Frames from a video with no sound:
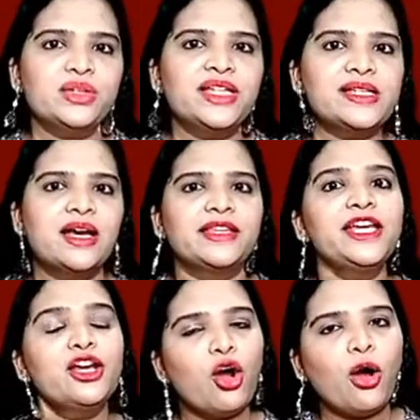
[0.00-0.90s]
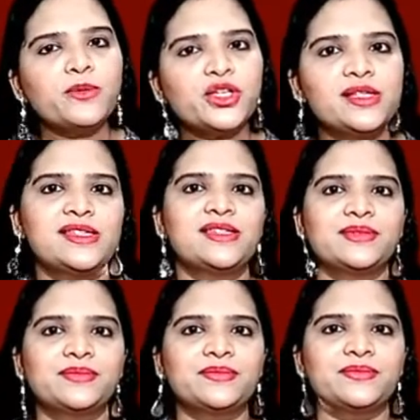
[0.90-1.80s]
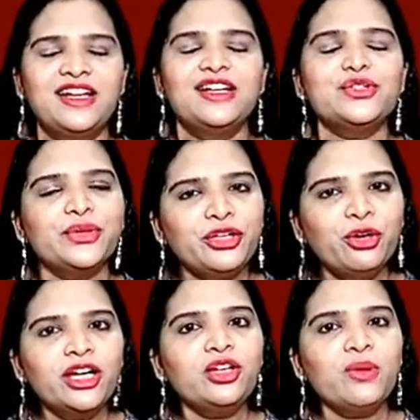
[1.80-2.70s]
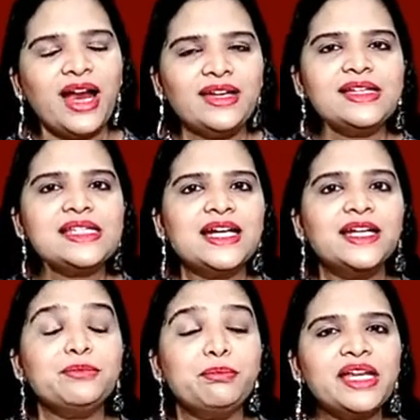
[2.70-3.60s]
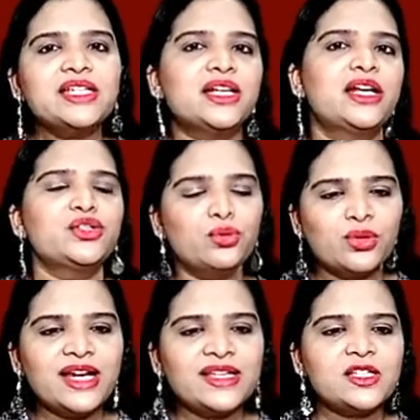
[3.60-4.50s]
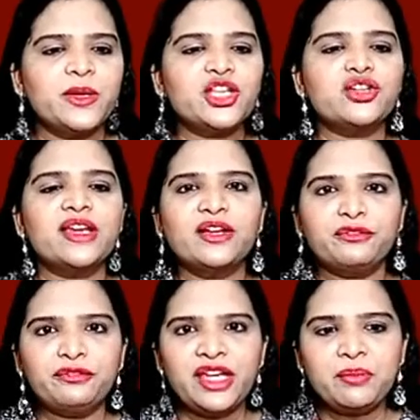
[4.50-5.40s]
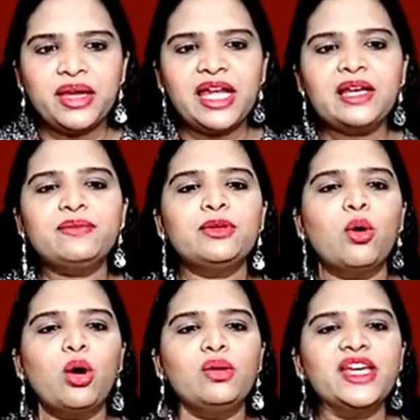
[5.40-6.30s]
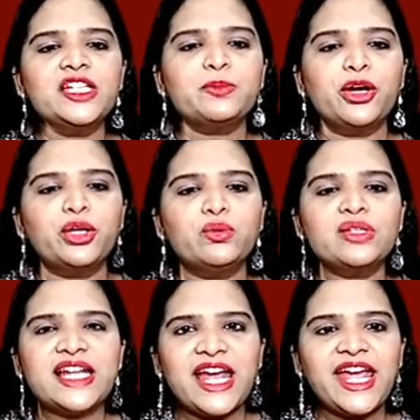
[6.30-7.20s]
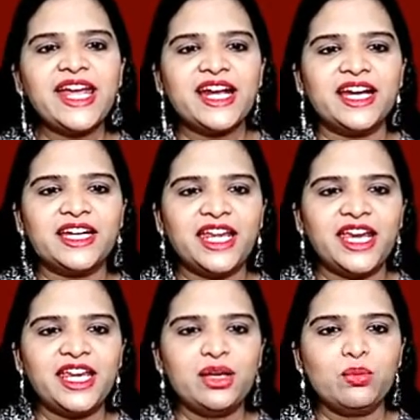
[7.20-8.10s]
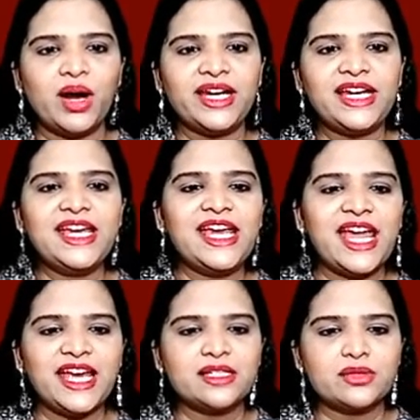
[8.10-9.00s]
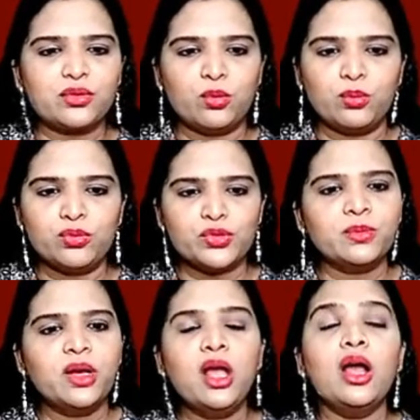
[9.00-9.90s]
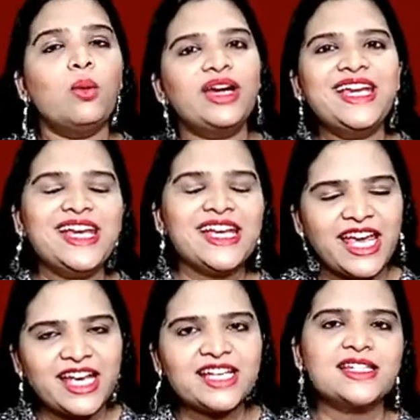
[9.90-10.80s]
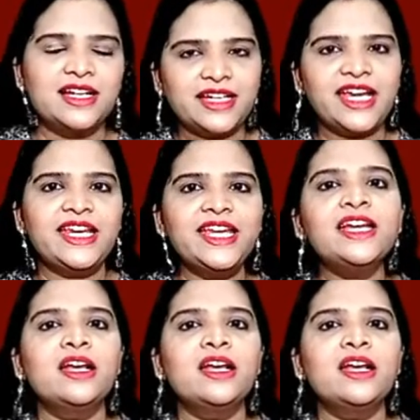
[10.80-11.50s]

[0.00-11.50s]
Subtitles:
these are the options. So in order to understand better, so look at this picture. The female will always produce the egg containing only X chromosome. Only X containing